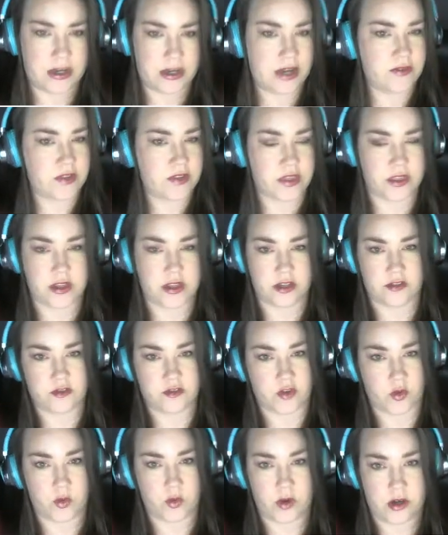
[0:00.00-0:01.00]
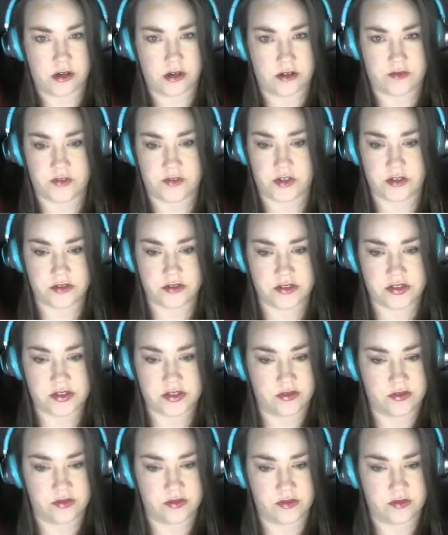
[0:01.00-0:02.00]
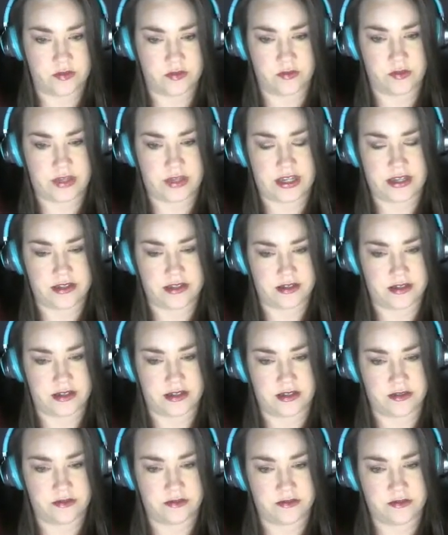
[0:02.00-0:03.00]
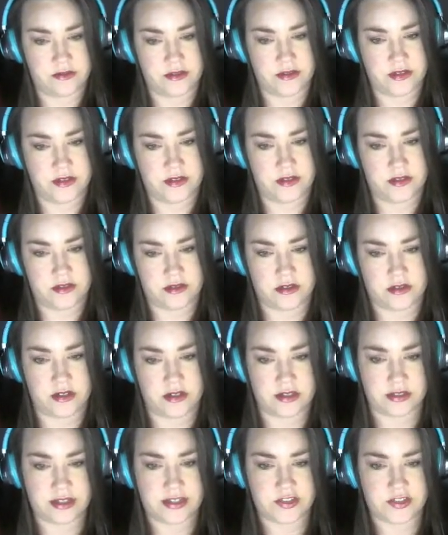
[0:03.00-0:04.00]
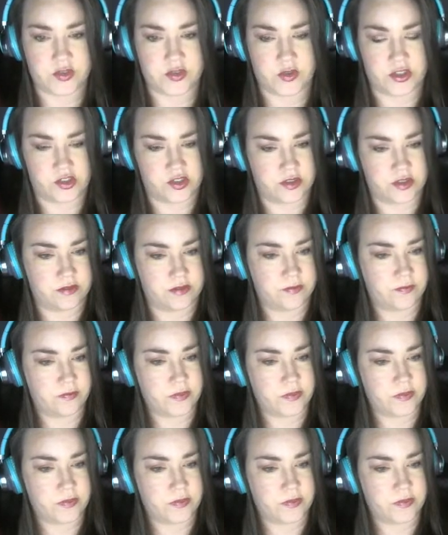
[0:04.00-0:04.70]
I have a thing for waterfalls, so hands down. Alright, last question.